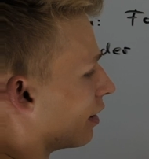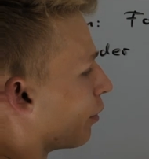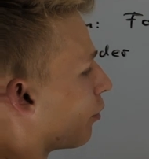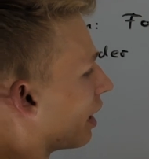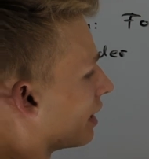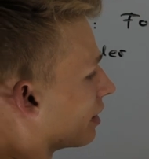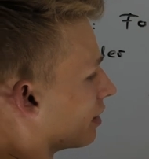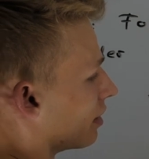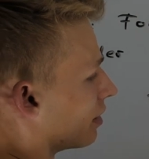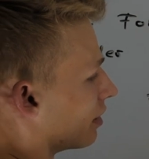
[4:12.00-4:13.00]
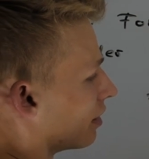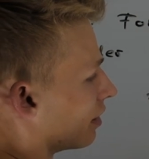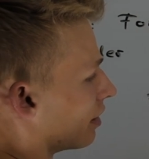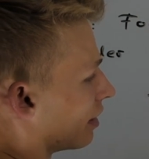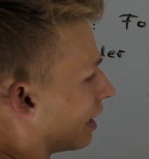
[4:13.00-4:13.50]
y,
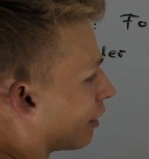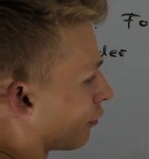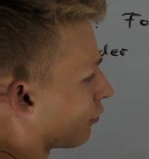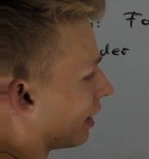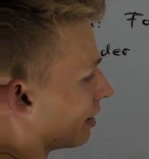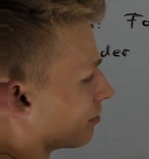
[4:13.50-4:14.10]
f of a